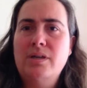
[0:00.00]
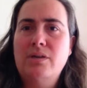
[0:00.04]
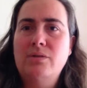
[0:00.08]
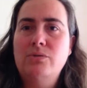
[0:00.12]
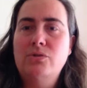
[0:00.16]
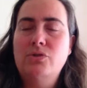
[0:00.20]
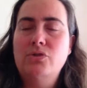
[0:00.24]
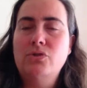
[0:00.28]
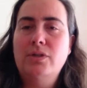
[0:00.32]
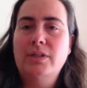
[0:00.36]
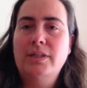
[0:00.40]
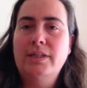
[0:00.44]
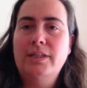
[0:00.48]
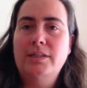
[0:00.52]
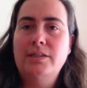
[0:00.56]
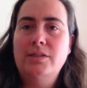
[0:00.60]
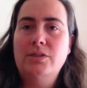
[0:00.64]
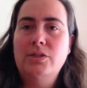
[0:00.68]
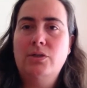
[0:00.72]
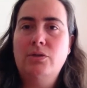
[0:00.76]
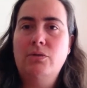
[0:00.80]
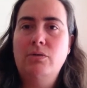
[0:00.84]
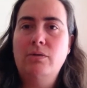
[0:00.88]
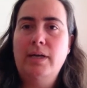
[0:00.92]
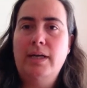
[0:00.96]
trying to
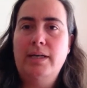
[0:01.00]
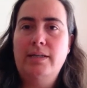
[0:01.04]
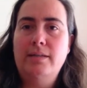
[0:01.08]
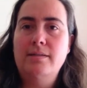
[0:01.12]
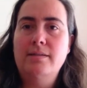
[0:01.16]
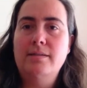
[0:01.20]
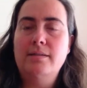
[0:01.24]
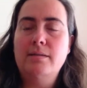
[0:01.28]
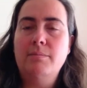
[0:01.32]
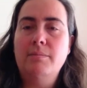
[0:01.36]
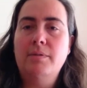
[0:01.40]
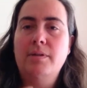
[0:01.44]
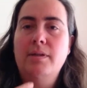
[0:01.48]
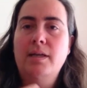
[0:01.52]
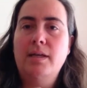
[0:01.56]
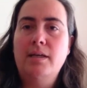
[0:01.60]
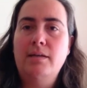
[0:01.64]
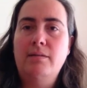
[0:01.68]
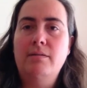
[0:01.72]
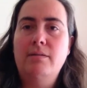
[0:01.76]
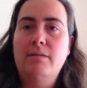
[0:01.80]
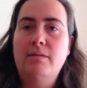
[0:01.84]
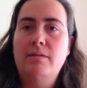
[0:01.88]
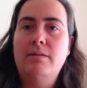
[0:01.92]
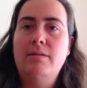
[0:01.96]
create something
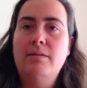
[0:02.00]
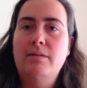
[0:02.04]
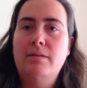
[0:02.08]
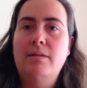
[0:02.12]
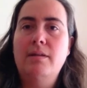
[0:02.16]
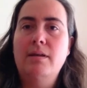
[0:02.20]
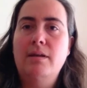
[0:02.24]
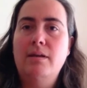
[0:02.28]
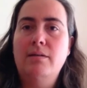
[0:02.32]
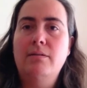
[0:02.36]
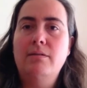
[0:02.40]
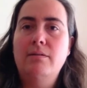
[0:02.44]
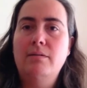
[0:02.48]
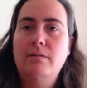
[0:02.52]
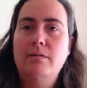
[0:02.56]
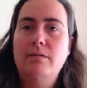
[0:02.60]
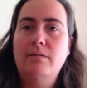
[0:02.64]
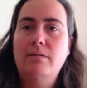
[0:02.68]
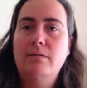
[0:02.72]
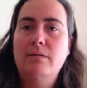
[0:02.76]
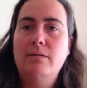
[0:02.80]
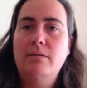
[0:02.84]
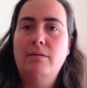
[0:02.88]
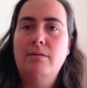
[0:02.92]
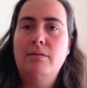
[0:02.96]
that
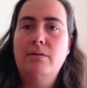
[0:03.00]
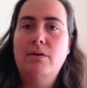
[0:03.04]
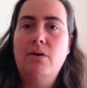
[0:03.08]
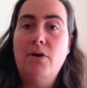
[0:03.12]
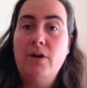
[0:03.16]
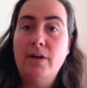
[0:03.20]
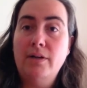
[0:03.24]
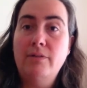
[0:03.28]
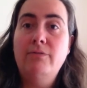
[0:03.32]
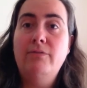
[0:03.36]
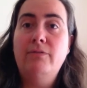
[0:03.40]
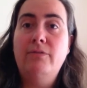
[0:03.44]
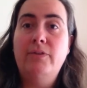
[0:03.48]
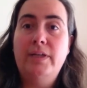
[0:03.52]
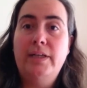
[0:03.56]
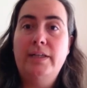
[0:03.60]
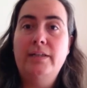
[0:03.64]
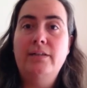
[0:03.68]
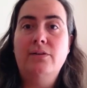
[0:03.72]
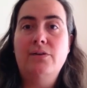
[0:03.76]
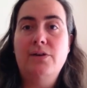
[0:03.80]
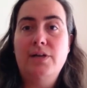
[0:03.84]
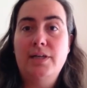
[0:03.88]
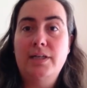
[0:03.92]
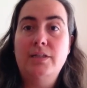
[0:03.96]
I feel
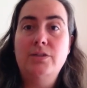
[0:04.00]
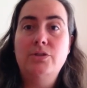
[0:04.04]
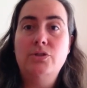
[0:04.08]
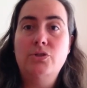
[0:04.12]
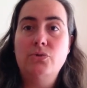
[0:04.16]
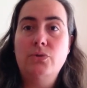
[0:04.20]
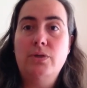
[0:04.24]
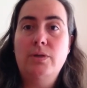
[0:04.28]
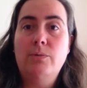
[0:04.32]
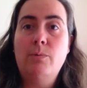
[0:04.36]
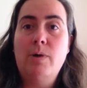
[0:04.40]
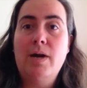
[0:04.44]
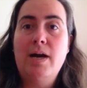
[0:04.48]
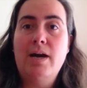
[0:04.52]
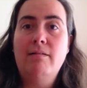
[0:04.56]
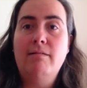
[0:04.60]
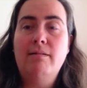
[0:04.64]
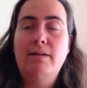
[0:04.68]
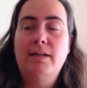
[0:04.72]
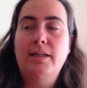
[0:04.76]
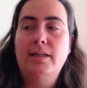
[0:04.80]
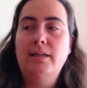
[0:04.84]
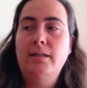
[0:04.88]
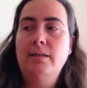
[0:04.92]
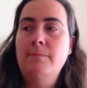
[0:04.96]
I enjoy
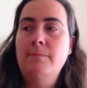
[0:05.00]
wearing.